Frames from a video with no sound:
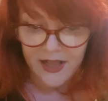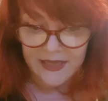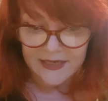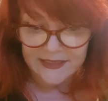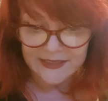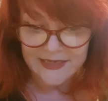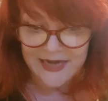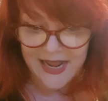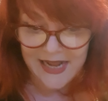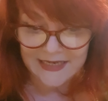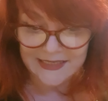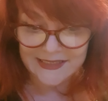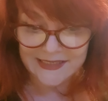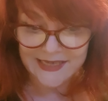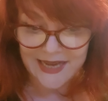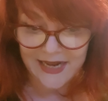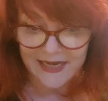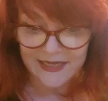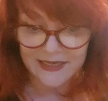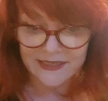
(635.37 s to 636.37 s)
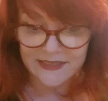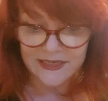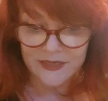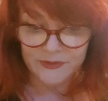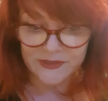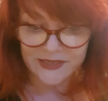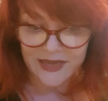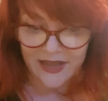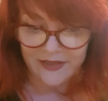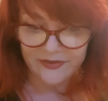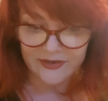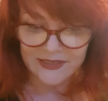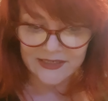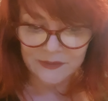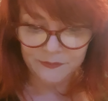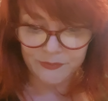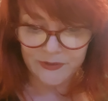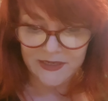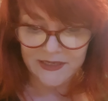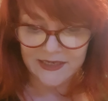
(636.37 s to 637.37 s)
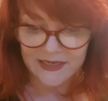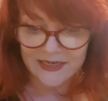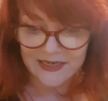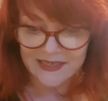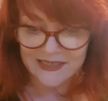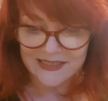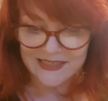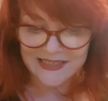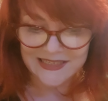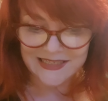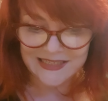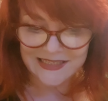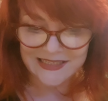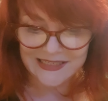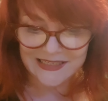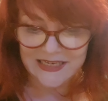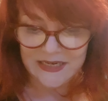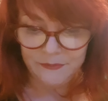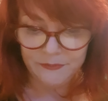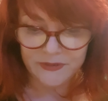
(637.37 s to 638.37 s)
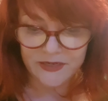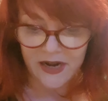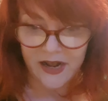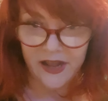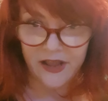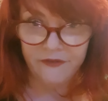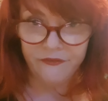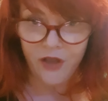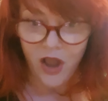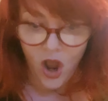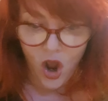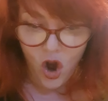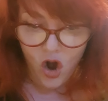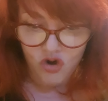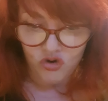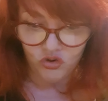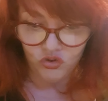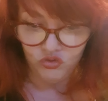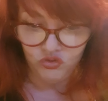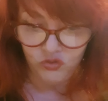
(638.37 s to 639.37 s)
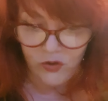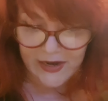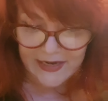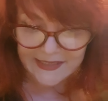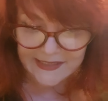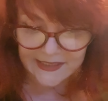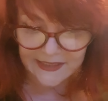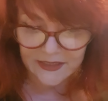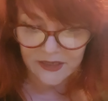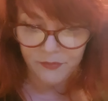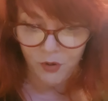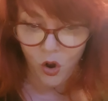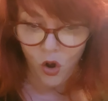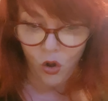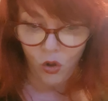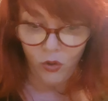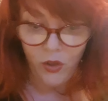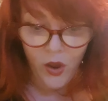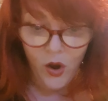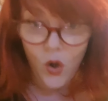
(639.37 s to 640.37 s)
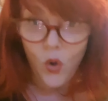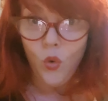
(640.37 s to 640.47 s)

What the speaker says: Next second, he was gathering speed in a steep dive, racing the ball.